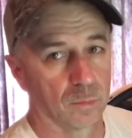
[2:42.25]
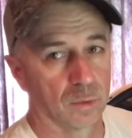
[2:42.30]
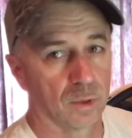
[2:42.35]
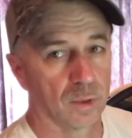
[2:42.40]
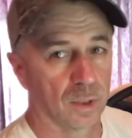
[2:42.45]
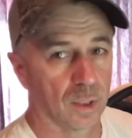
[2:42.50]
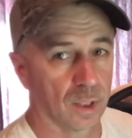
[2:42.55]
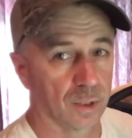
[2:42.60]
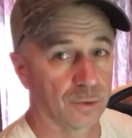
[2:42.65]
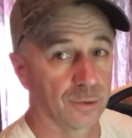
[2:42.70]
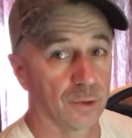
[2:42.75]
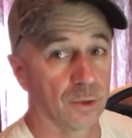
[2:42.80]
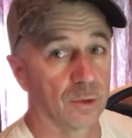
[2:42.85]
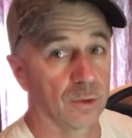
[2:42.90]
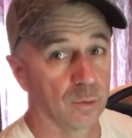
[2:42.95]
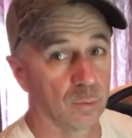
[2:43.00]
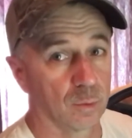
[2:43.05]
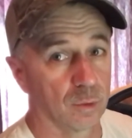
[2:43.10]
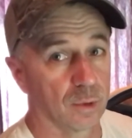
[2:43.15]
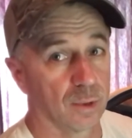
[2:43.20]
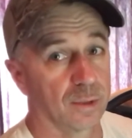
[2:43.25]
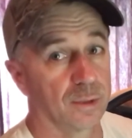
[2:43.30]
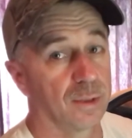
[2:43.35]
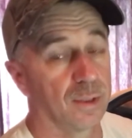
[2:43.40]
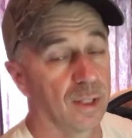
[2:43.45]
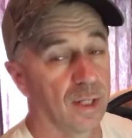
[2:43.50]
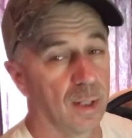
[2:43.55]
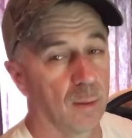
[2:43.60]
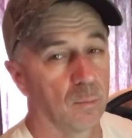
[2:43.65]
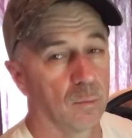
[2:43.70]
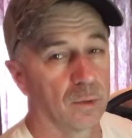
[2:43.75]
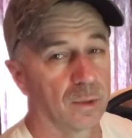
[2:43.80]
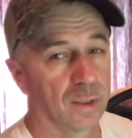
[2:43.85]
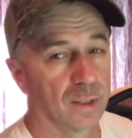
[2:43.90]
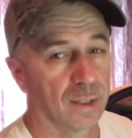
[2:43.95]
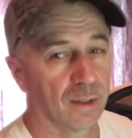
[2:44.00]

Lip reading: And I'll show you what happened with that.